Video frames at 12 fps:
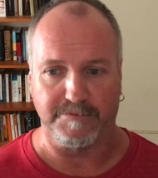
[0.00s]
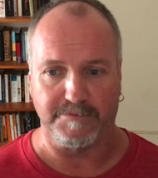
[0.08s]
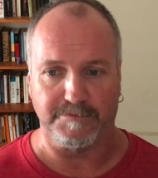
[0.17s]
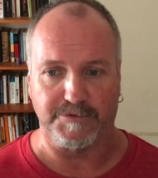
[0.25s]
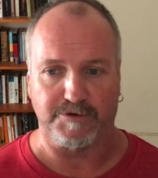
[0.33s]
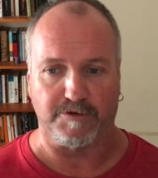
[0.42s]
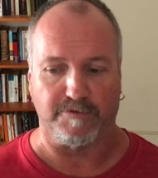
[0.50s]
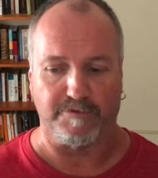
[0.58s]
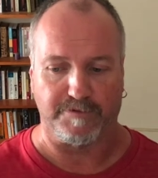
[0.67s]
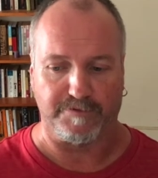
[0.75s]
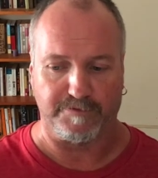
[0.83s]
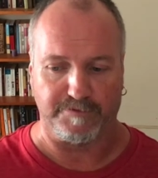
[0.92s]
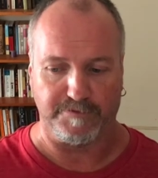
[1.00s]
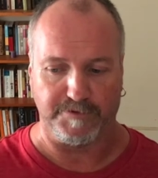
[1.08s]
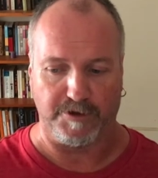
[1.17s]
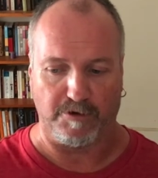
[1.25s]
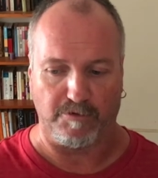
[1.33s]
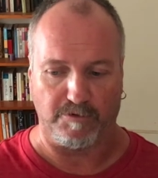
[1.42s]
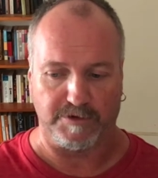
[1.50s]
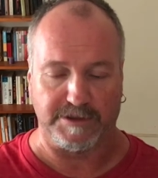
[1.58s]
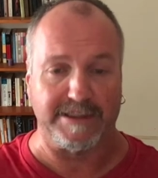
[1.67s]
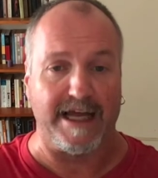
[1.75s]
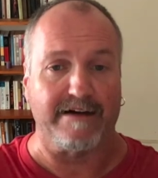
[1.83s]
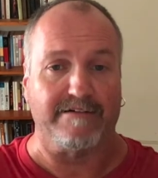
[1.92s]
sort of
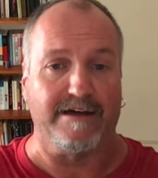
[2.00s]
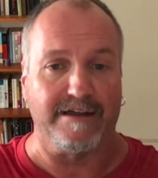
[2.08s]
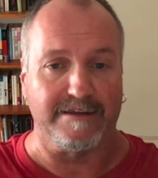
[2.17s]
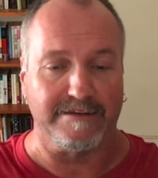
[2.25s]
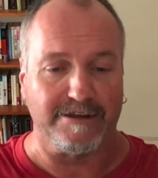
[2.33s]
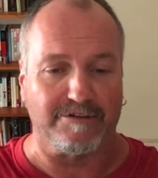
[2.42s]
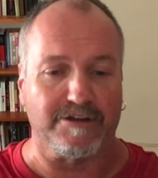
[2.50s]
satellited,